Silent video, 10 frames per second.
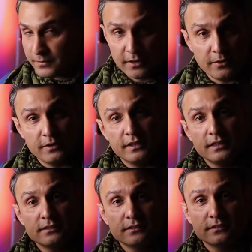Here it
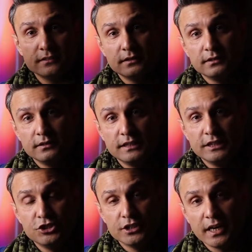is, the
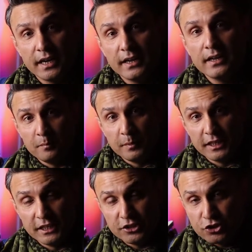DJI
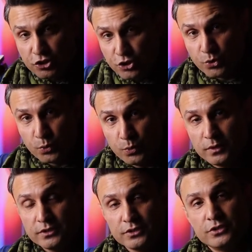Mini 2.
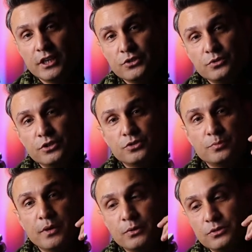So today's video is
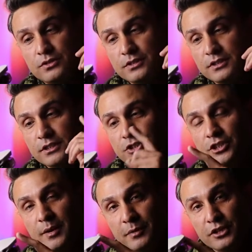about the
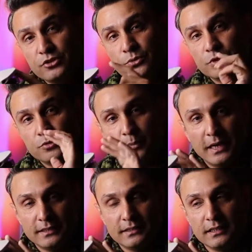DJI Mini 2, its
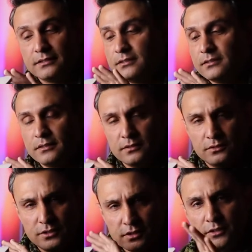basics,
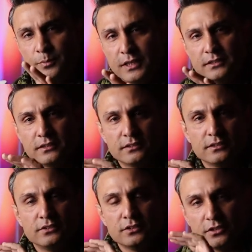just the basics,
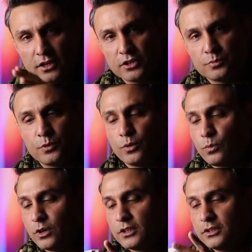just to touch
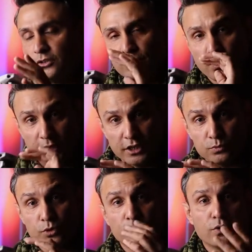upon what the drone
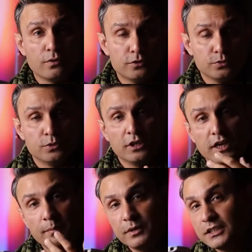is, what it offers, what the
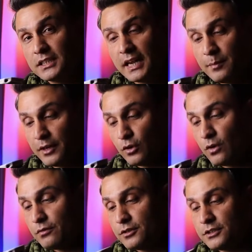company is claiming it
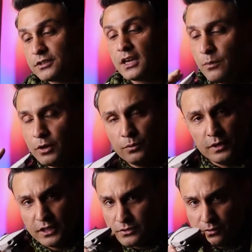offers, what are the
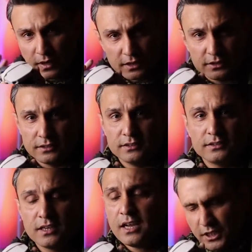various
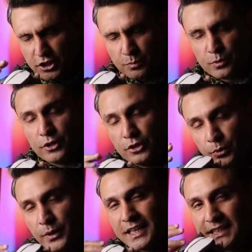functions, touch upon the
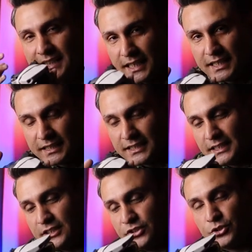quick settings
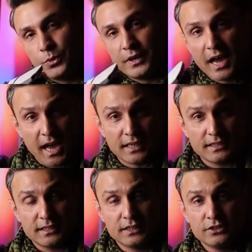that this drone
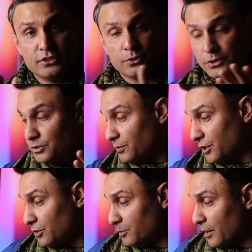has. So this
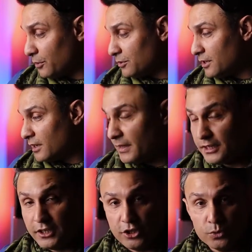video is about
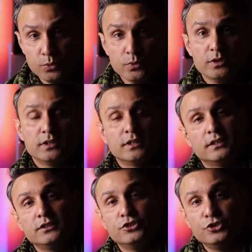any new
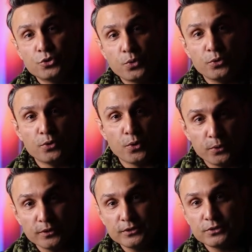drone
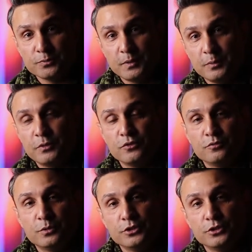owners or people who've